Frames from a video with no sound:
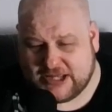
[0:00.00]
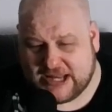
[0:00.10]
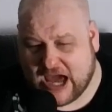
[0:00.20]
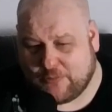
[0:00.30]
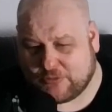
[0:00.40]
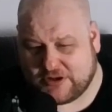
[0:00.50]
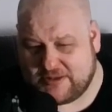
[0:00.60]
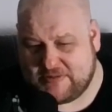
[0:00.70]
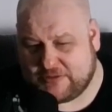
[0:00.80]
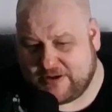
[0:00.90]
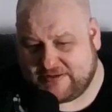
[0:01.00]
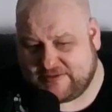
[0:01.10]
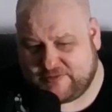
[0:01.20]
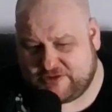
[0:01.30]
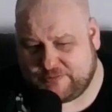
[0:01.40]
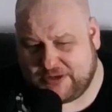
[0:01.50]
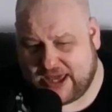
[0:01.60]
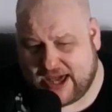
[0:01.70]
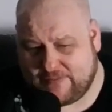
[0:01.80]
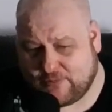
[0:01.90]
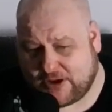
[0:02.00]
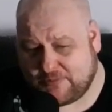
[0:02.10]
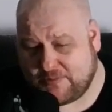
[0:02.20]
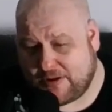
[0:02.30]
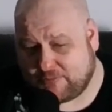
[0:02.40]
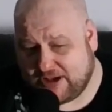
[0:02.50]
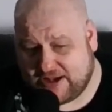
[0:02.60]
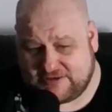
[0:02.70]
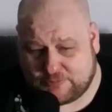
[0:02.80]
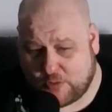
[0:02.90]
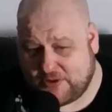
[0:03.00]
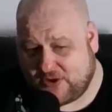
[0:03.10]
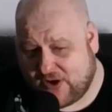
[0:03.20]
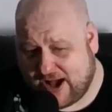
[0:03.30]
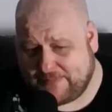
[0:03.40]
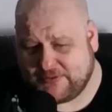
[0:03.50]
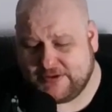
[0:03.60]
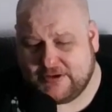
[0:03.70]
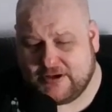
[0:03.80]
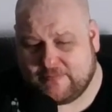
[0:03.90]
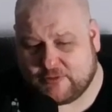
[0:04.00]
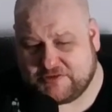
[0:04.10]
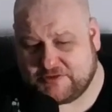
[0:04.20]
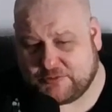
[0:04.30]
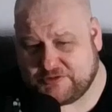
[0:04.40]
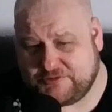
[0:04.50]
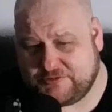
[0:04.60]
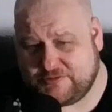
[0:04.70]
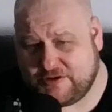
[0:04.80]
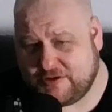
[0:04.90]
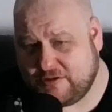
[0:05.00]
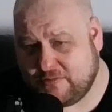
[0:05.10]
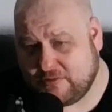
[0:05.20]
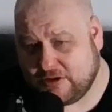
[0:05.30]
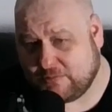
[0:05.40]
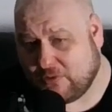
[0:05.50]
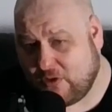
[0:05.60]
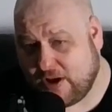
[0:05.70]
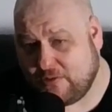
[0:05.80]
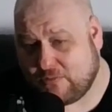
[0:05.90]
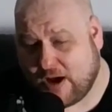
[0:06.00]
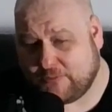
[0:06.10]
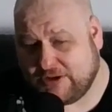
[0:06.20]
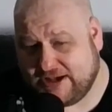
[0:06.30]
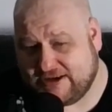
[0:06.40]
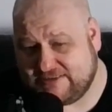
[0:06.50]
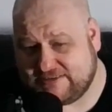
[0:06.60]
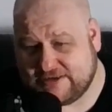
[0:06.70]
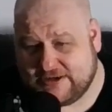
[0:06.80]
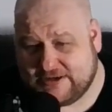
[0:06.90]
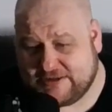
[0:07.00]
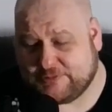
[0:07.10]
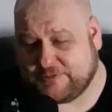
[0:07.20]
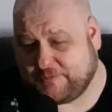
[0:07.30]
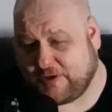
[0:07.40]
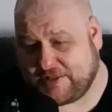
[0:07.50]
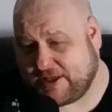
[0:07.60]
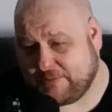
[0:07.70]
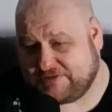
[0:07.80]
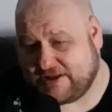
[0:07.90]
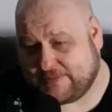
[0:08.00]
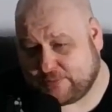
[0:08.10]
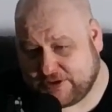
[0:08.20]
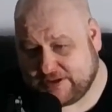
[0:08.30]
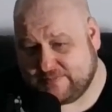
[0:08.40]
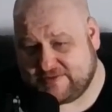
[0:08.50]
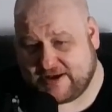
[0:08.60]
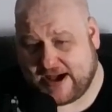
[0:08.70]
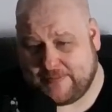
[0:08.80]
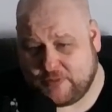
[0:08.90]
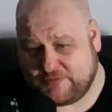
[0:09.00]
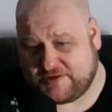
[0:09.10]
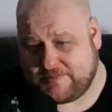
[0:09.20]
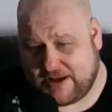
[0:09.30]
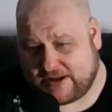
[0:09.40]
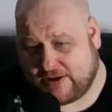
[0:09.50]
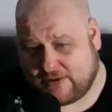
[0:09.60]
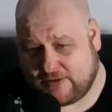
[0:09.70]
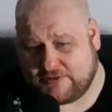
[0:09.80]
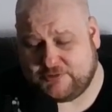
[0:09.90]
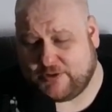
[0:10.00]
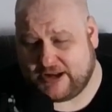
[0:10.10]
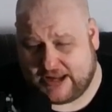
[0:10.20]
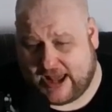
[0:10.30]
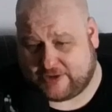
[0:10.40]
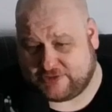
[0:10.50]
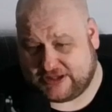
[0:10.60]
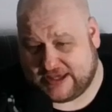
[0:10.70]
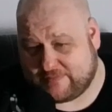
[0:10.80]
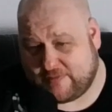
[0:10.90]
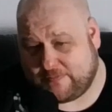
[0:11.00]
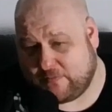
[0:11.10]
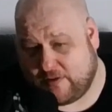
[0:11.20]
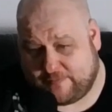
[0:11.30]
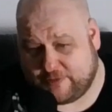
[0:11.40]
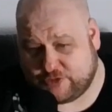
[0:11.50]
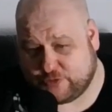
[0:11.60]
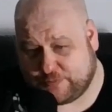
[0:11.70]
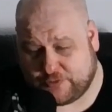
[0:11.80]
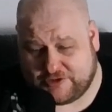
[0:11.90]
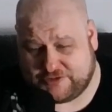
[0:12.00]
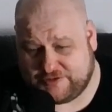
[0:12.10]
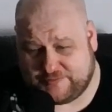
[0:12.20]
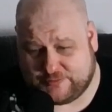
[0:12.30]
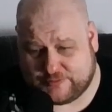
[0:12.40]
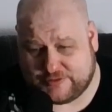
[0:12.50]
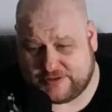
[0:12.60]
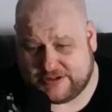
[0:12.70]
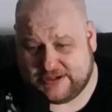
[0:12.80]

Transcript: Now we're in the middleweight division. We have Gregory Rodrigues, Robocop, versus Christian Leroy Rodrigues. This was a fight that was on the prelims that got moved to the main card, so I didn't actually give an official prediction for it.